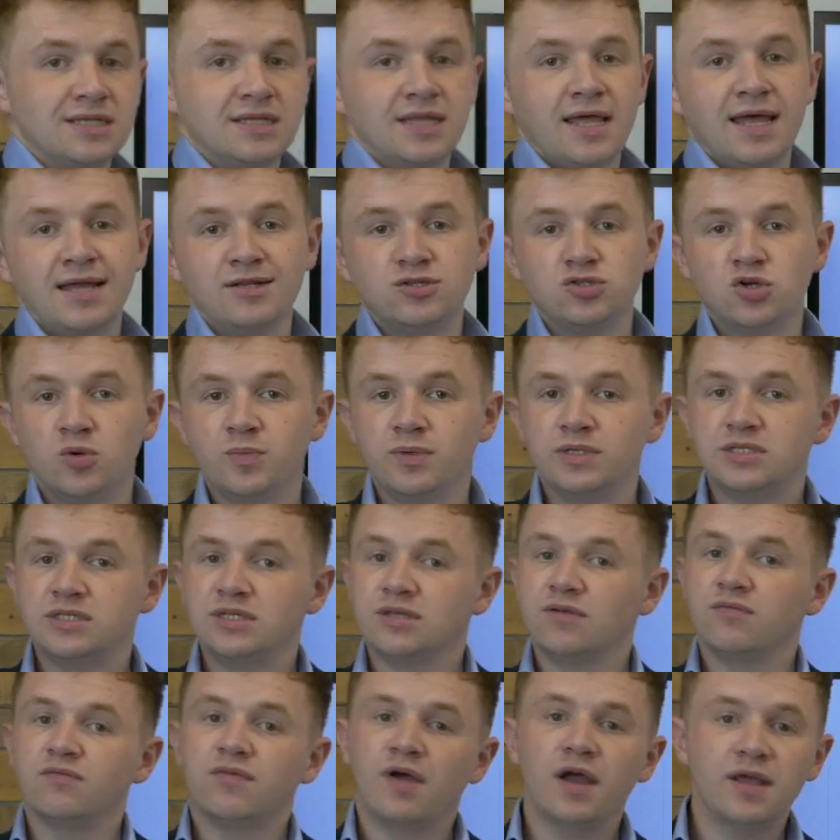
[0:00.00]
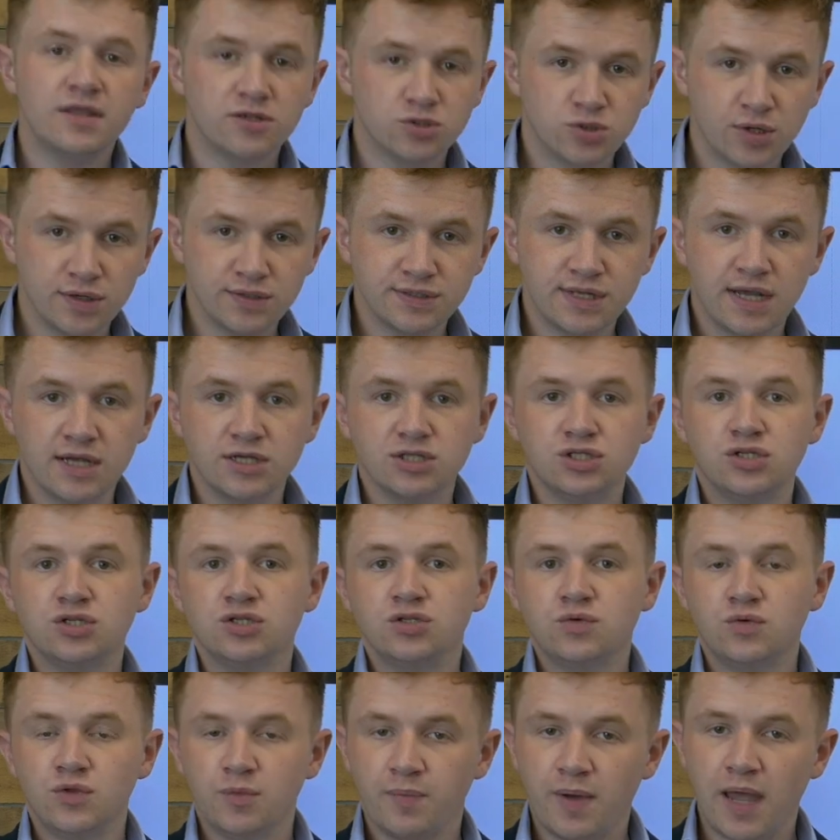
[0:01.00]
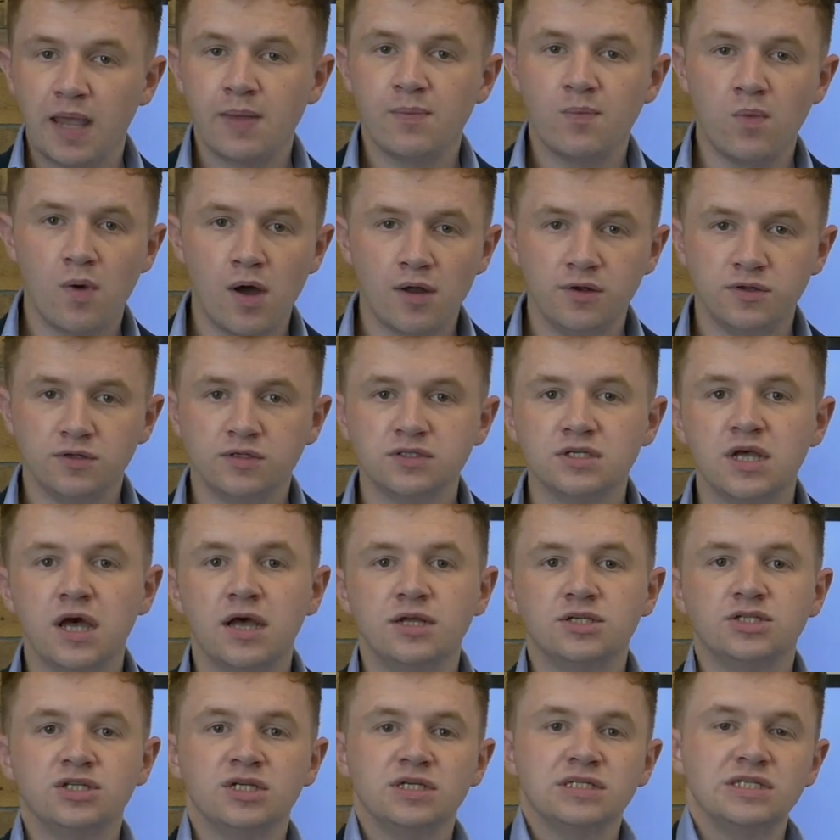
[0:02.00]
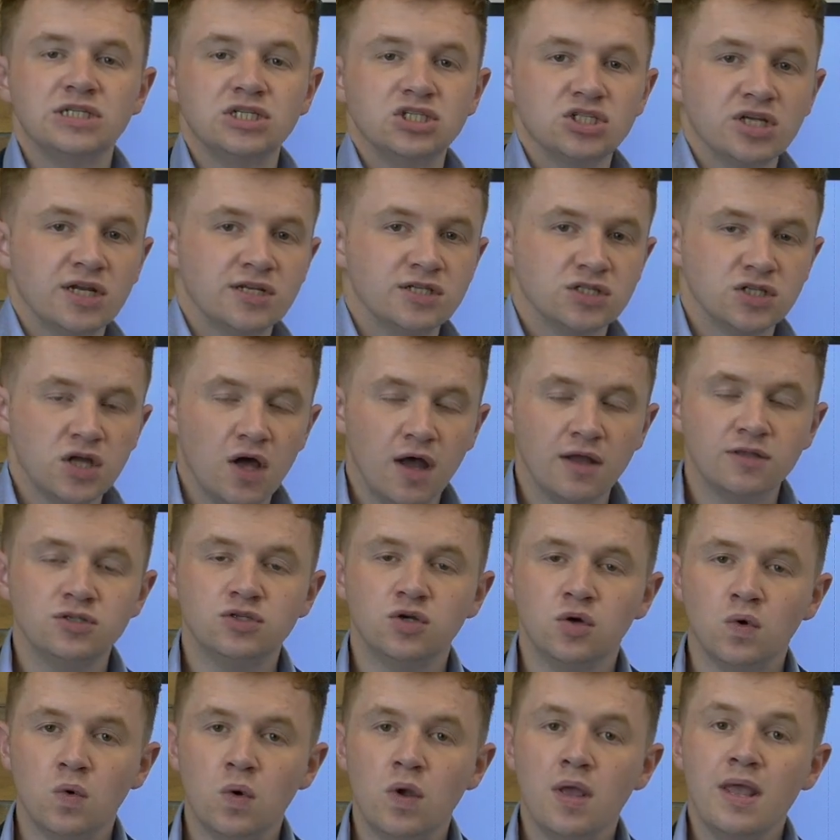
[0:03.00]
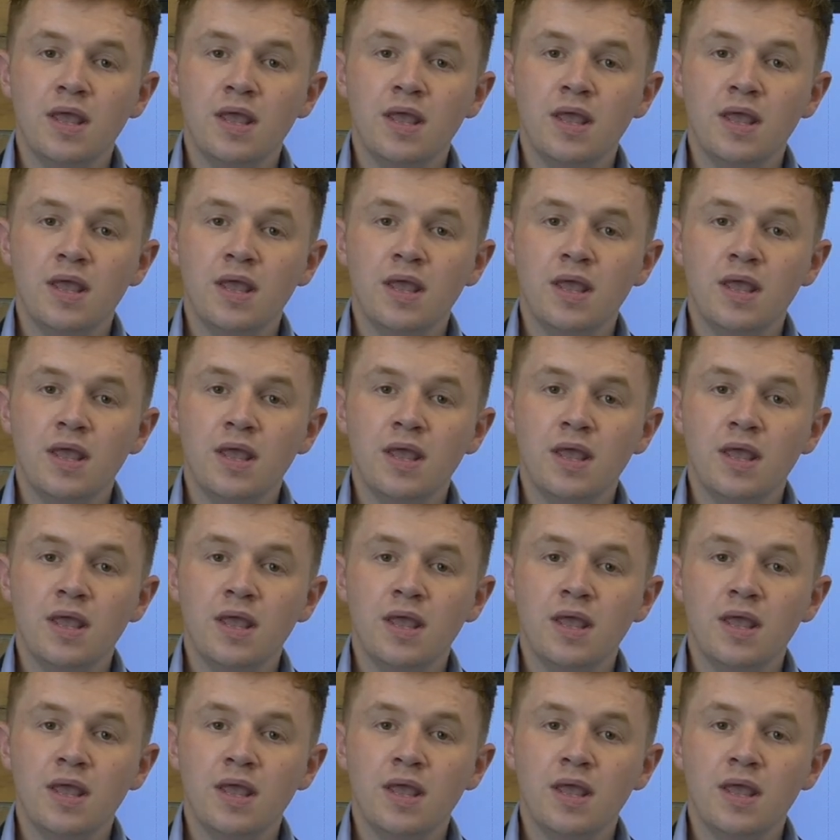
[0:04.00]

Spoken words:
Their job is to convey the transaction, do all the paperwork, do searches, exchange title.